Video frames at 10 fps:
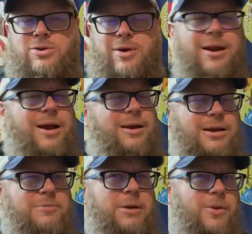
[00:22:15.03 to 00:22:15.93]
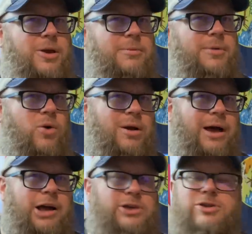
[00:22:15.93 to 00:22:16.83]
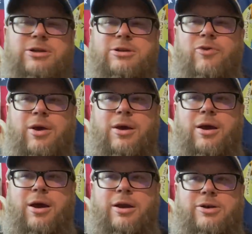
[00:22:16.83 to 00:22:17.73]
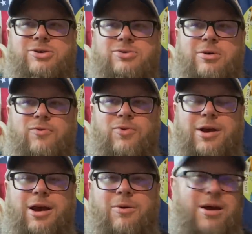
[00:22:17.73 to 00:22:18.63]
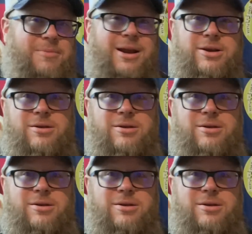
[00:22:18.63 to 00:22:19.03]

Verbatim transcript: So I need to be a little bit more cognizant of just sort of looking around me,